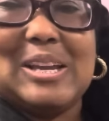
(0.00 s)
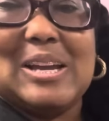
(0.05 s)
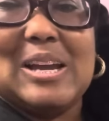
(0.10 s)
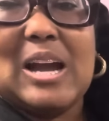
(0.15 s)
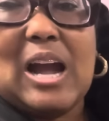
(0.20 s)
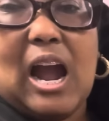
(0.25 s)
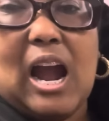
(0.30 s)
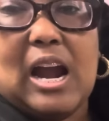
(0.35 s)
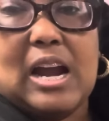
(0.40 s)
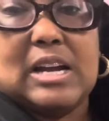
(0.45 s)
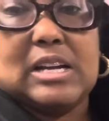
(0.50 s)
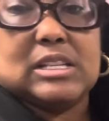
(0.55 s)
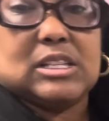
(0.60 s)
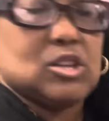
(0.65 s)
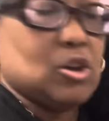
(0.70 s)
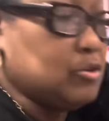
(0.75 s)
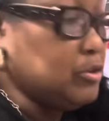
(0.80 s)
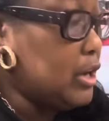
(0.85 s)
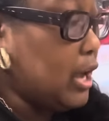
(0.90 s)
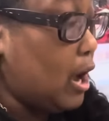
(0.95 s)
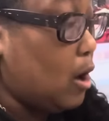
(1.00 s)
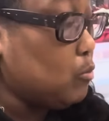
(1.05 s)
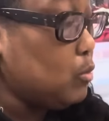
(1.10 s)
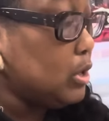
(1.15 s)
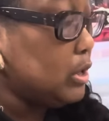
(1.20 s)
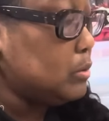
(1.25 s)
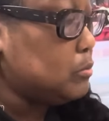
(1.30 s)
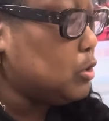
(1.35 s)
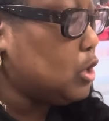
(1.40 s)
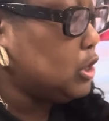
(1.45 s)
All right, so now
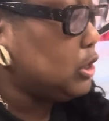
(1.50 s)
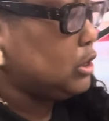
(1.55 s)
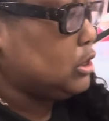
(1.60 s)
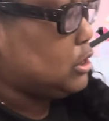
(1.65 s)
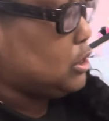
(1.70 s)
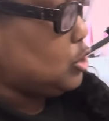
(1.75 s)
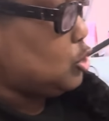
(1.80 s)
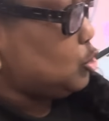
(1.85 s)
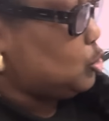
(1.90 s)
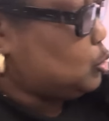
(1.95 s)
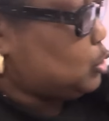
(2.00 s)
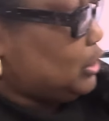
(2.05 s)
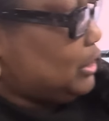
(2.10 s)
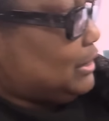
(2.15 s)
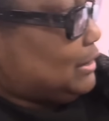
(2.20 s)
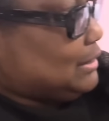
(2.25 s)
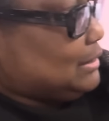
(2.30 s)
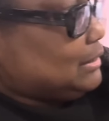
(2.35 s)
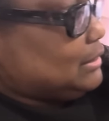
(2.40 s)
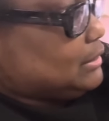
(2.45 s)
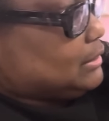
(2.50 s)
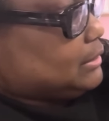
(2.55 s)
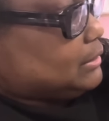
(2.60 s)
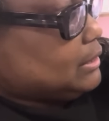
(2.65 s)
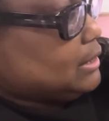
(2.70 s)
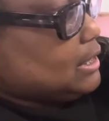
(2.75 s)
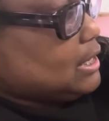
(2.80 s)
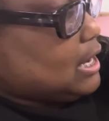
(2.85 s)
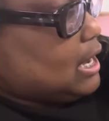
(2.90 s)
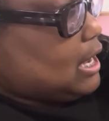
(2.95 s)
what I'm going to do is
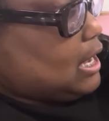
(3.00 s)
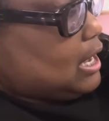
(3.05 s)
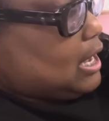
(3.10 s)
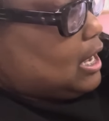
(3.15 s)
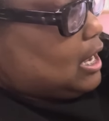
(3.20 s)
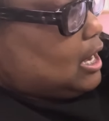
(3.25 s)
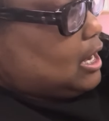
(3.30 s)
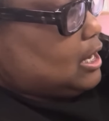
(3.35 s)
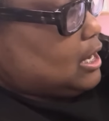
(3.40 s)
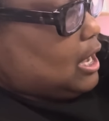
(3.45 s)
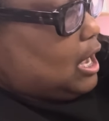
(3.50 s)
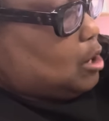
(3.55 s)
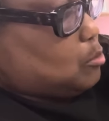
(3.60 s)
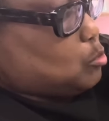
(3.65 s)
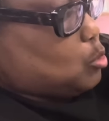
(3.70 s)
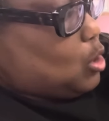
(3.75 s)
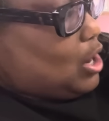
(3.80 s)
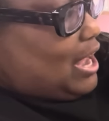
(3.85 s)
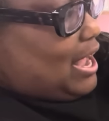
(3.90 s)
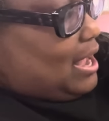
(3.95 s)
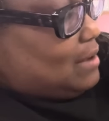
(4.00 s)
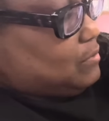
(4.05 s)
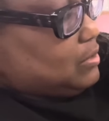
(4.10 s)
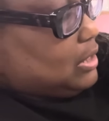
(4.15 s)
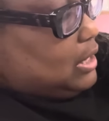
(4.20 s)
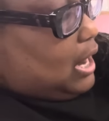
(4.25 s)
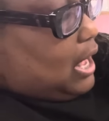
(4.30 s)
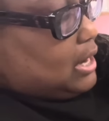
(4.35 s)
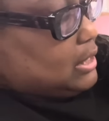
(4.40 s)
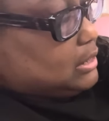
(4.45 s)
I'm going to have it
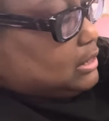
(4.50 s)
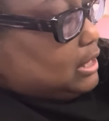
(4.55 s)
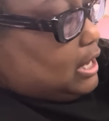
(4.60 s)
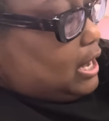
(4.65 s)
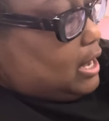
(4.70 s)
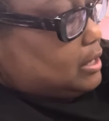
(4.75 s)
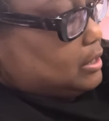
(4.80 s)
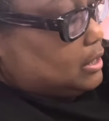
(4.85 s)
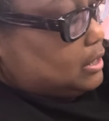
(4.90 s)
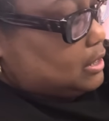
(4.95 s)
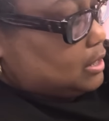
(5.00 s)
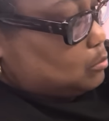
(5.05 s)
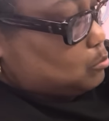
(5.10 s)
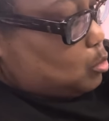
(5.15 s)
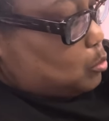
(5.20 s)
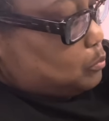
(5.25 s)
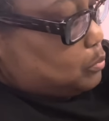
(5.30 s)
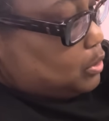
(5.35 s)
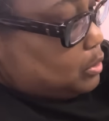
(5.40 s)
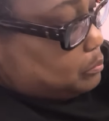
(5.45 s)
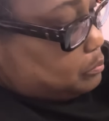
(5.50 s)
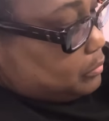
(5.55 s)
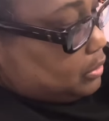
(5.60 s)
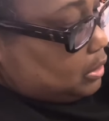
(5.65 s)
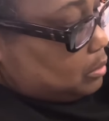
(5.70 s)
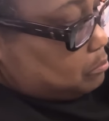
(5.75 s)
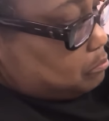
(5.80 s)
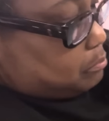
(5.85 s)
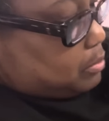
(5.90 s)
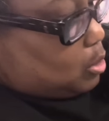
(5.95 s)
like that, and I'm going to put me
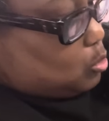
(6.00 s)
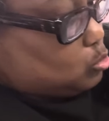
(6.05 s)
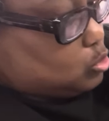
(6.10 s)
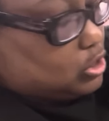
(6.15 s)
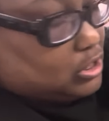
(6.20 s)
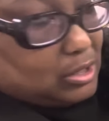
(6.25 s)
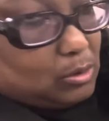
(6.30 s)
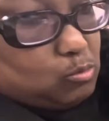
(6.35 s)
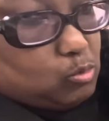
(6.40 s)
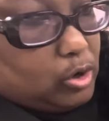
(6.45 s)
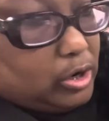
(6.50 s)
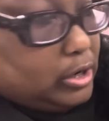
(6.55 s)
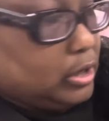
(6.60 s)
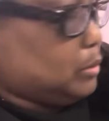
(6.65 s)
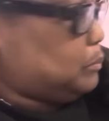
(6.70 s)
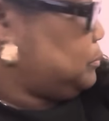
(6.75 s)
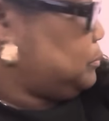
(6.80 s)
a bow somewhere up